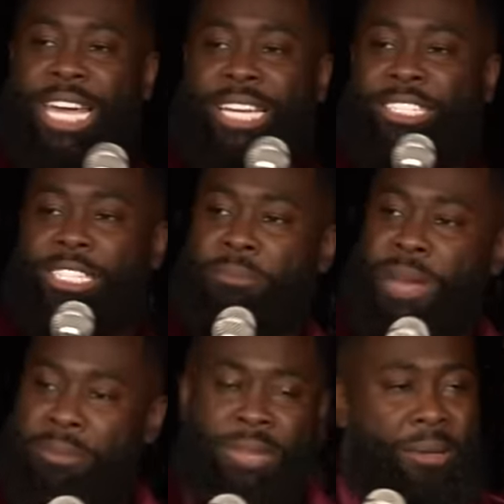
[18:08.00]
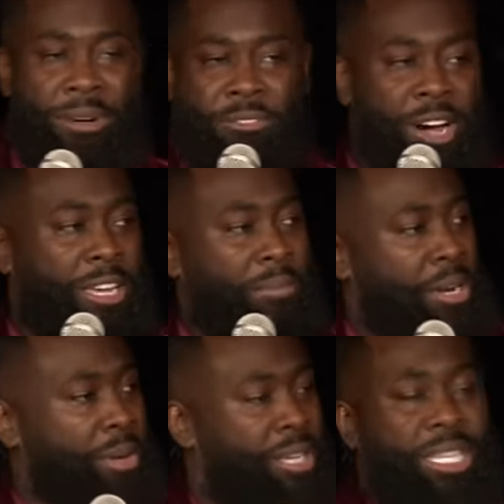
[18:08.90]
chatting shit, man, but fuck him
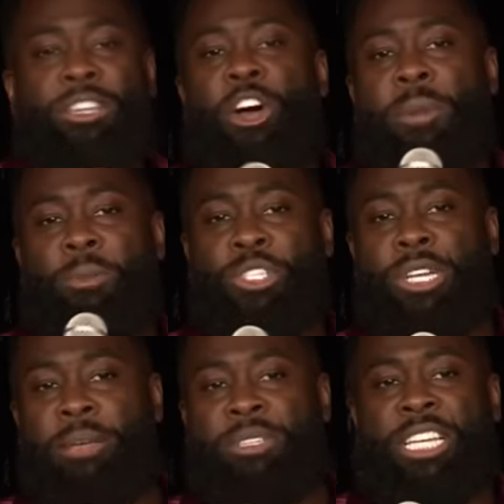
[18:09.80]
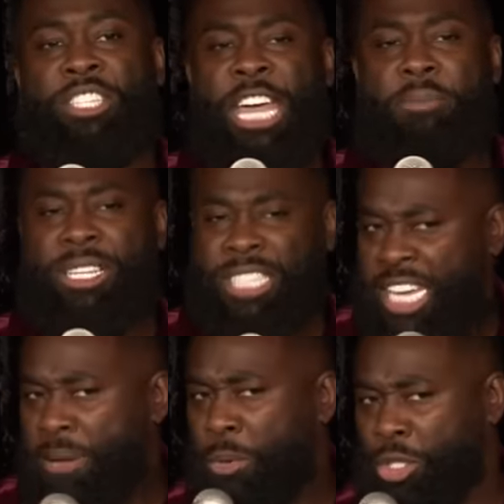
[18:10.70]
anyway. I was like, yo, man, what's your name? He said, Jamie. I said,
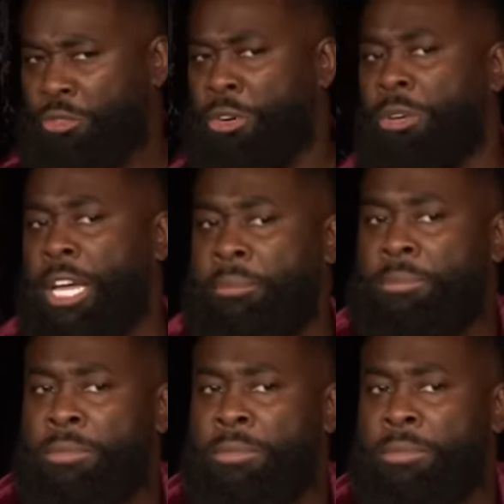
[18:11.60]
yeah, but what's your real name?